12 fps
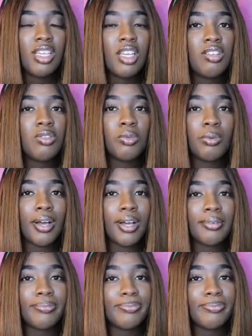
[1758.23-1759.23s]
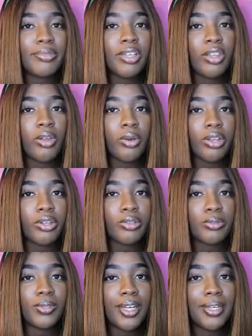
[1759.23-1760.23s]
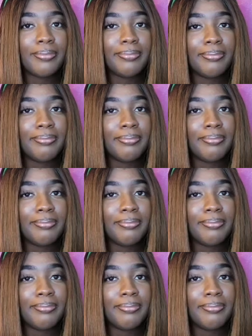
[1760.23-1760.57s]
he knew why. He low-key knew why.